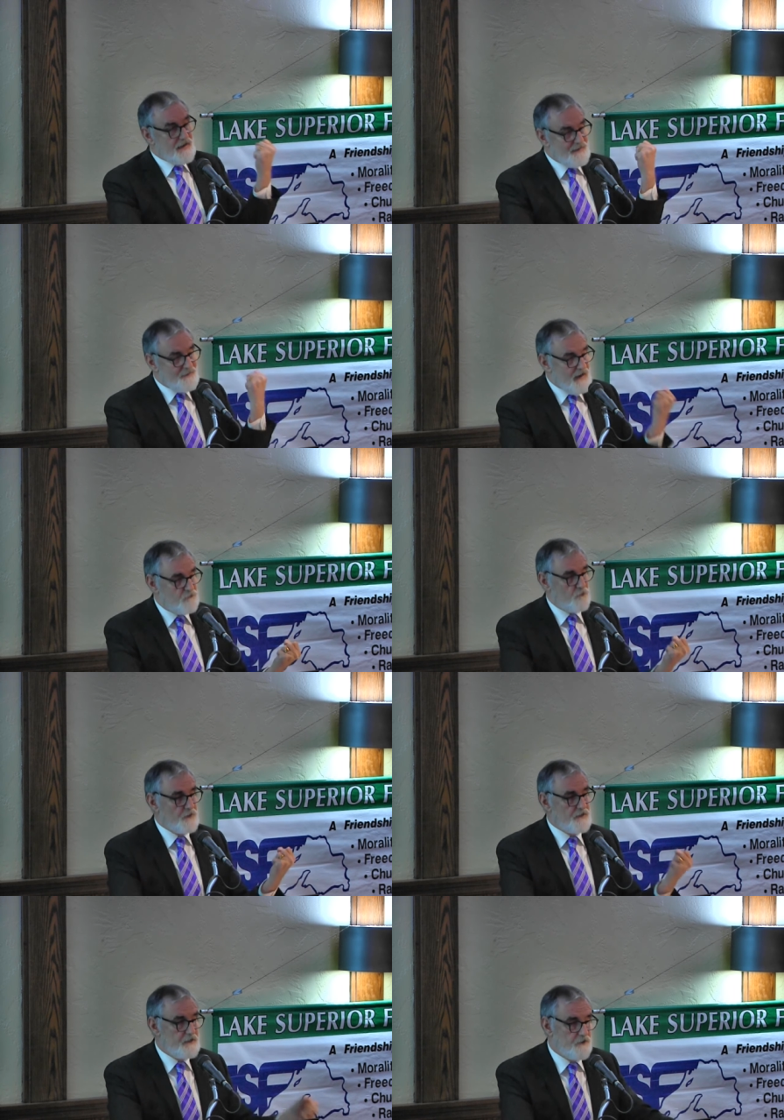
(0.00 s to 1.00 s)
And that's what
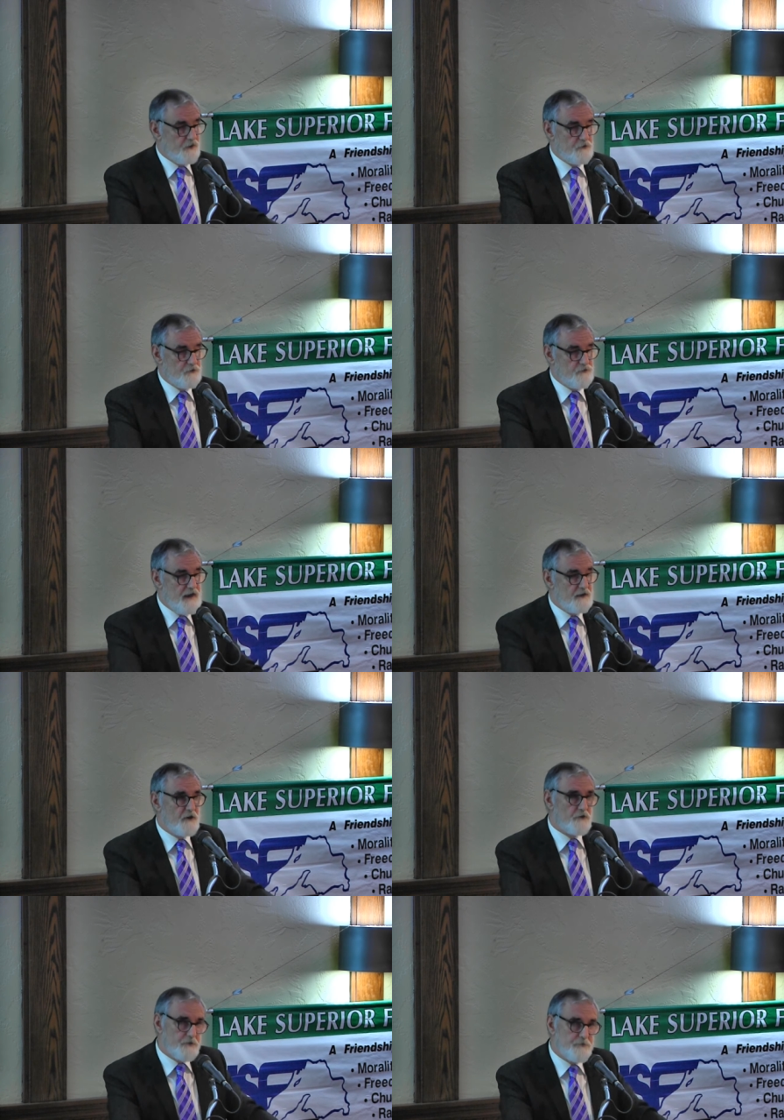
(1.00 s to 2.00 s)
we need to understand.
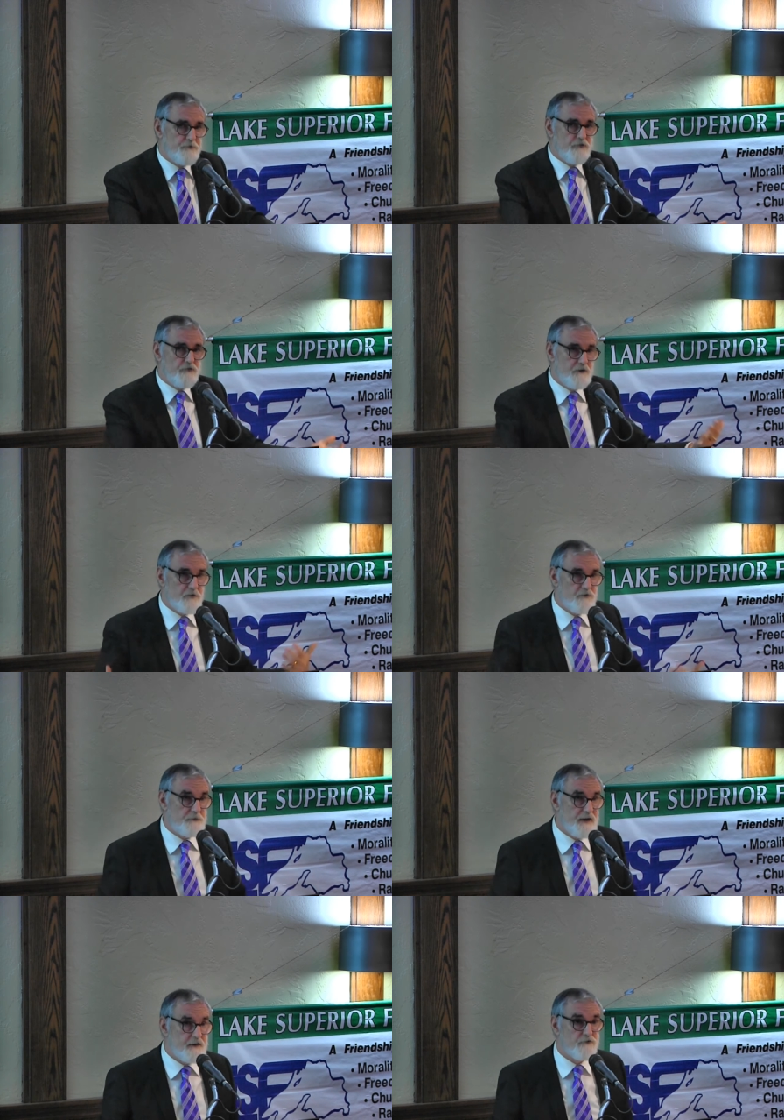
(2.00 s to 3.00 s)
Our differences give us
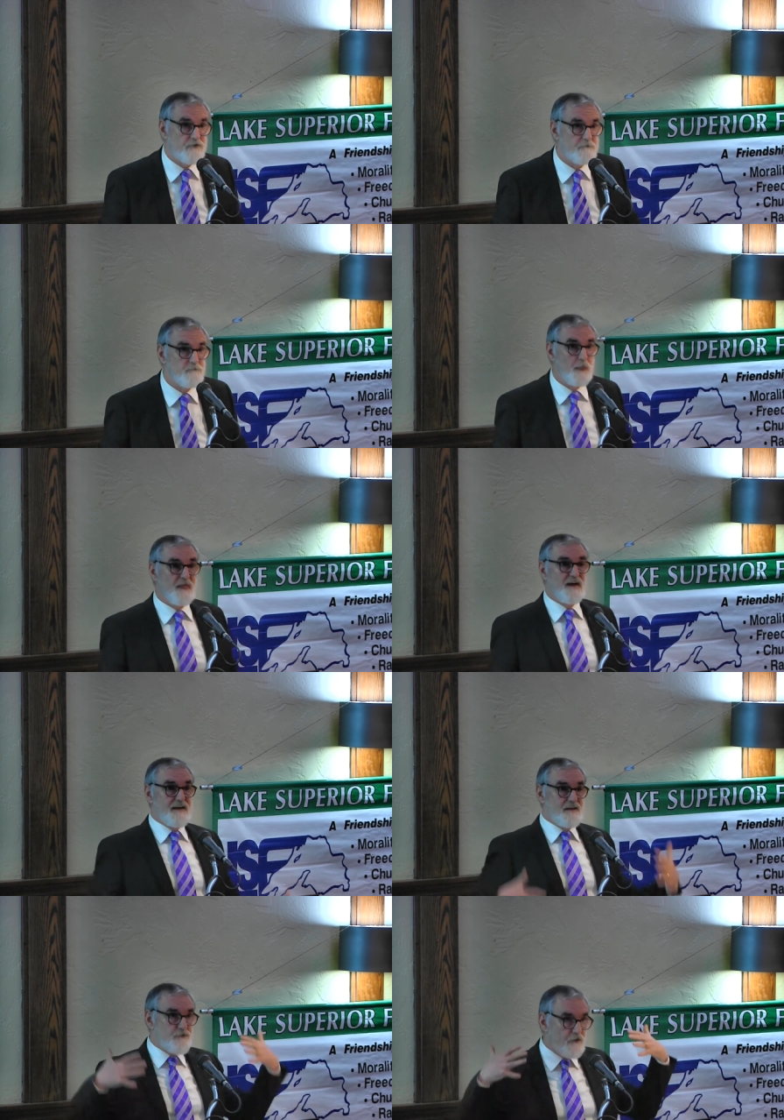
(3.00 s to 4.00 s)
peace.
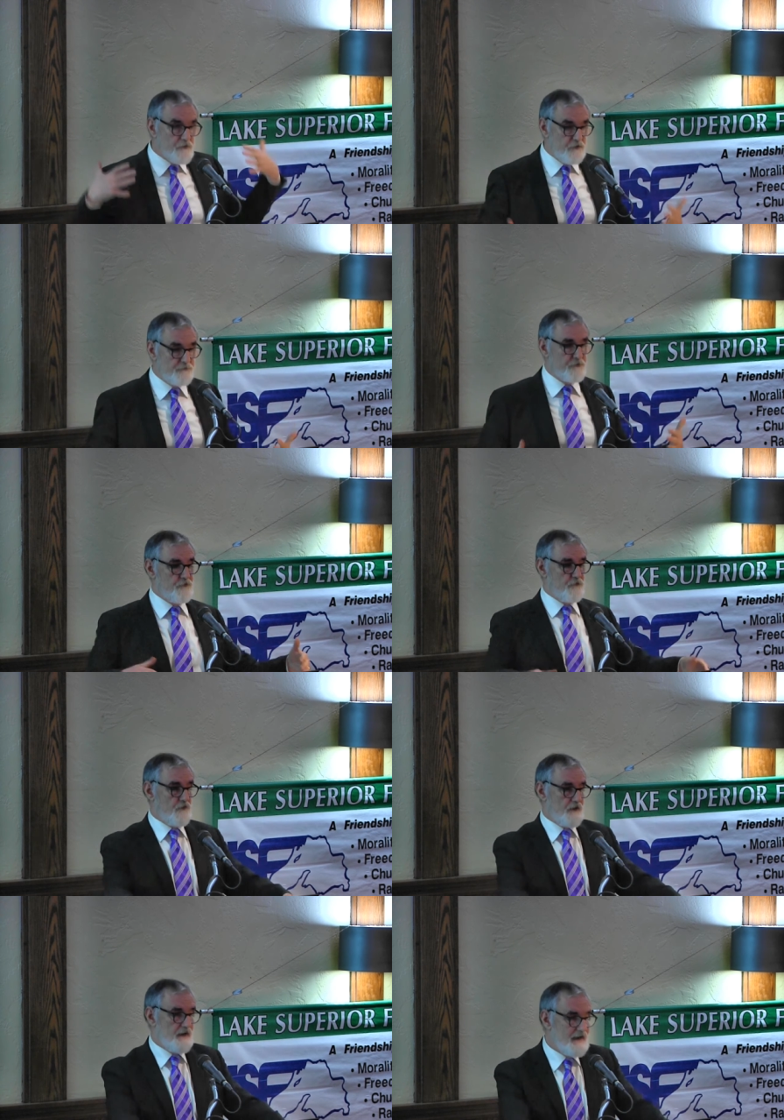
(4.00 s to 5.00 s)
It's our differences
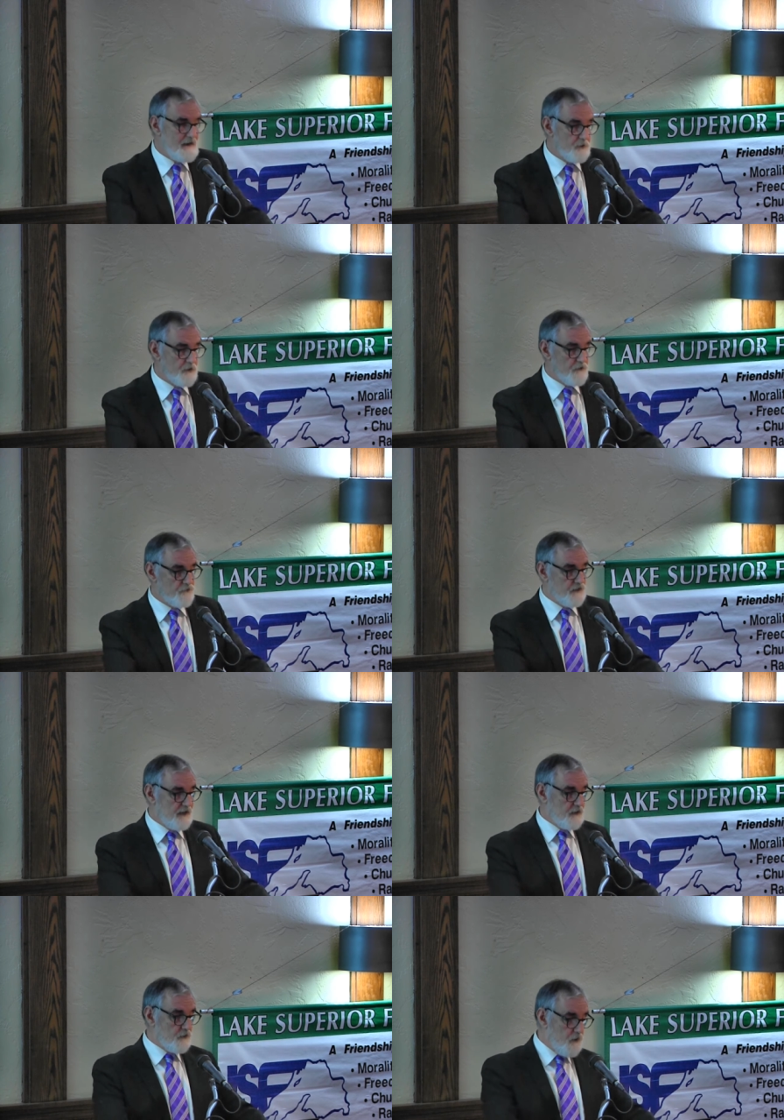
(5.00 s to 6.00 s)
that enable us to
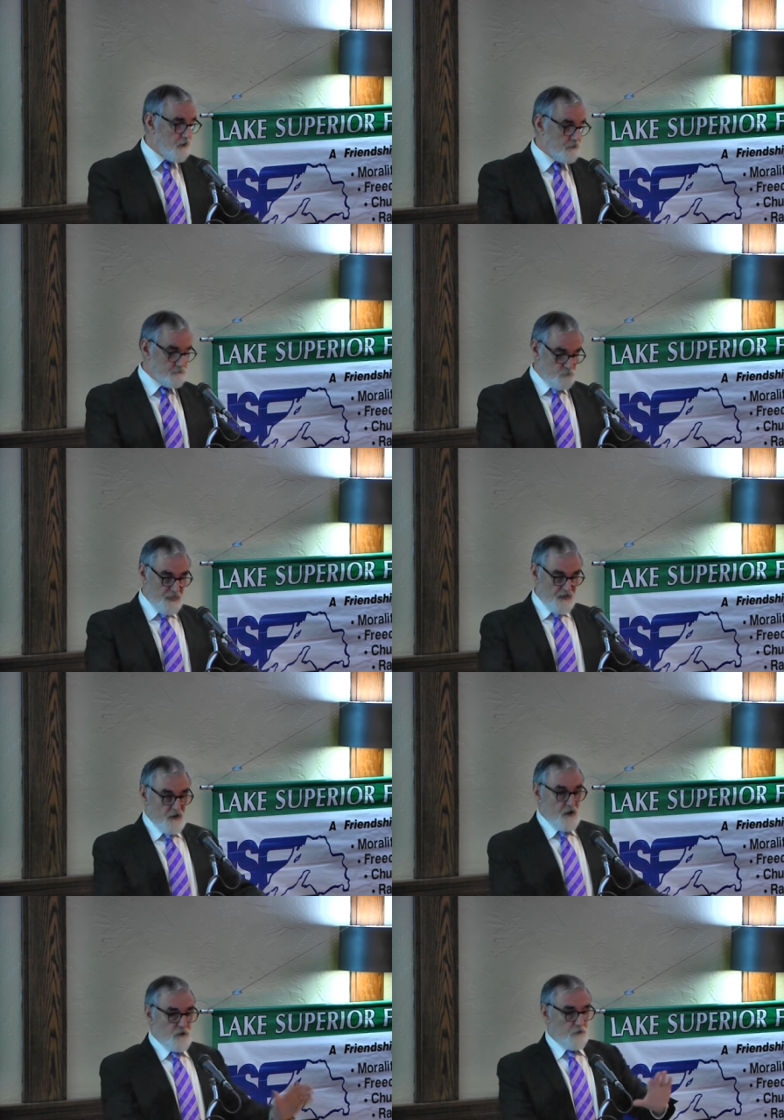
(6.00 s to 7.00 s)
get along.
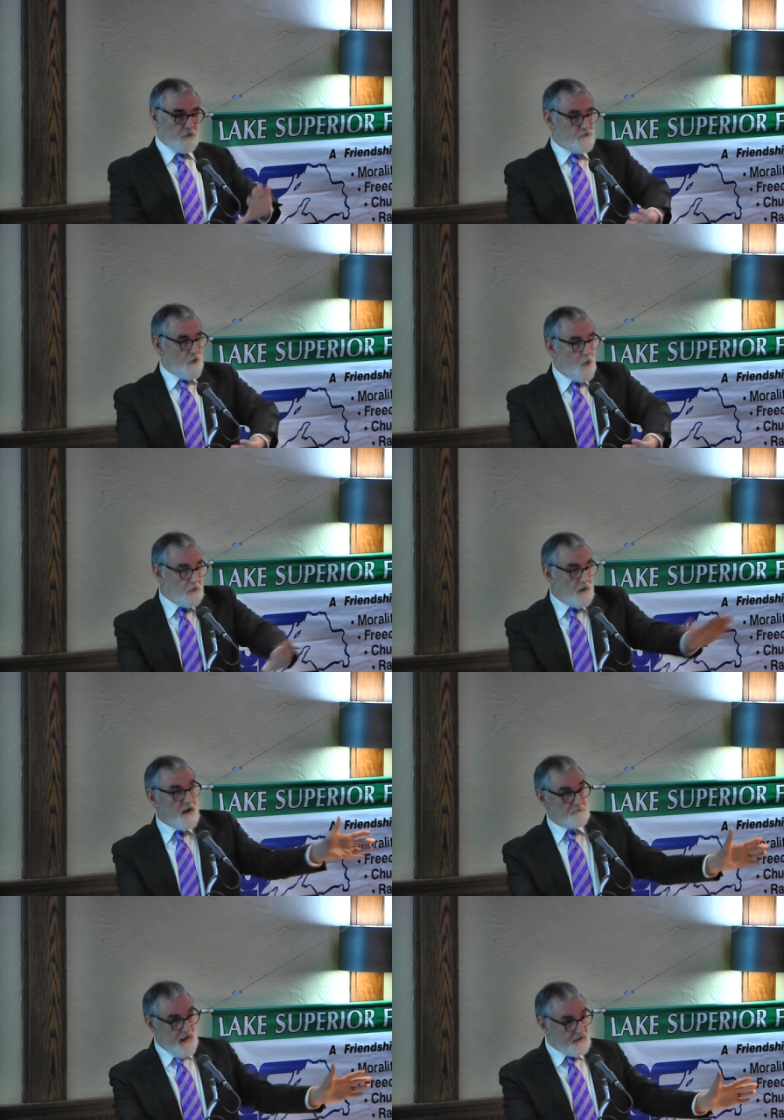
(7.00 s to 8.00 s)
So there's a whole
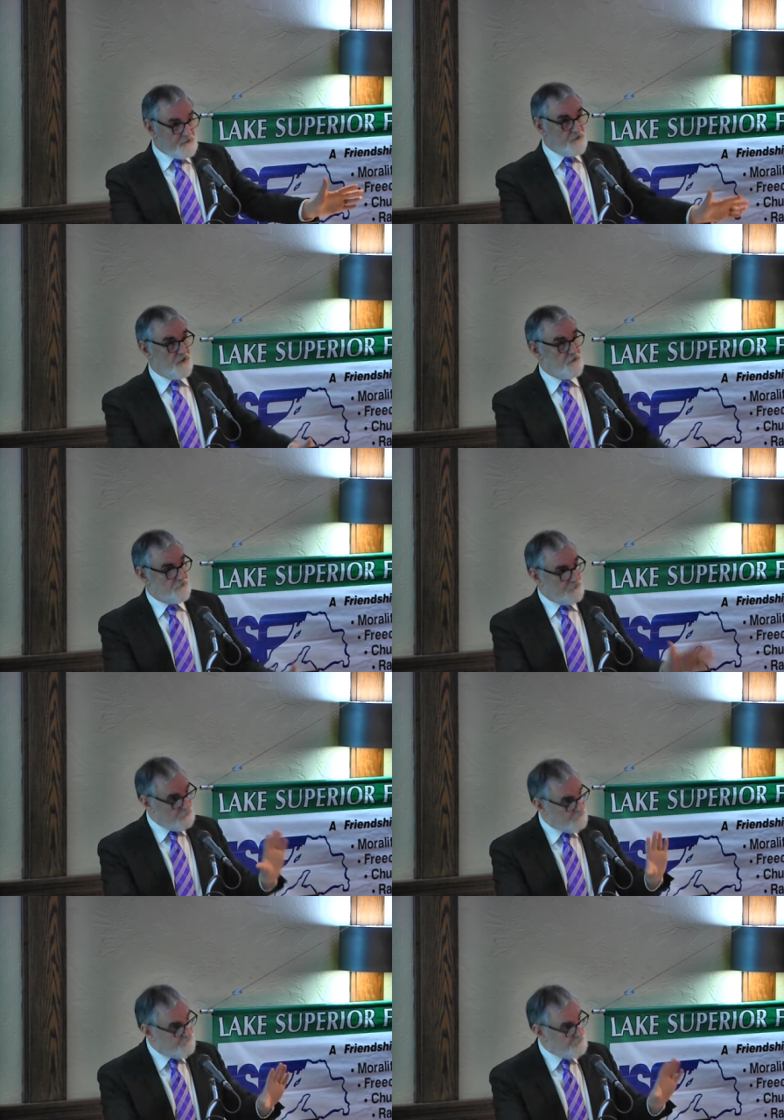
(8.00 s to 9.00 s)
lot packed into this
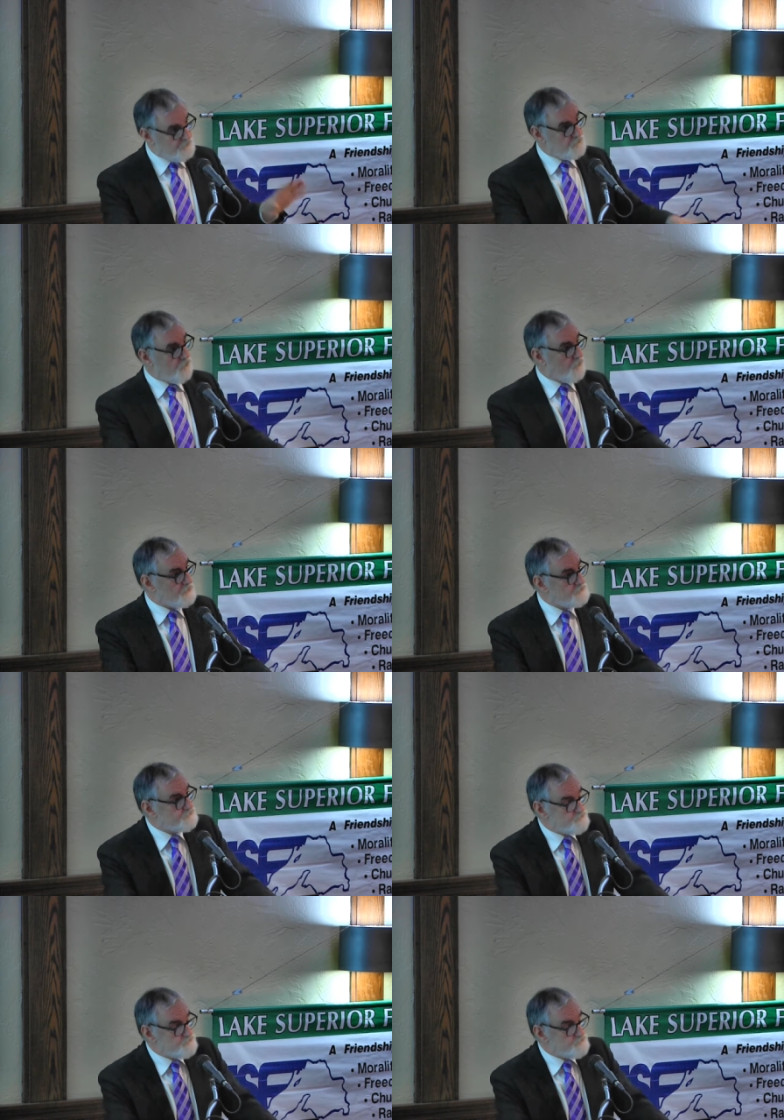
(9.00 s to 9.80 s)
little silly joke.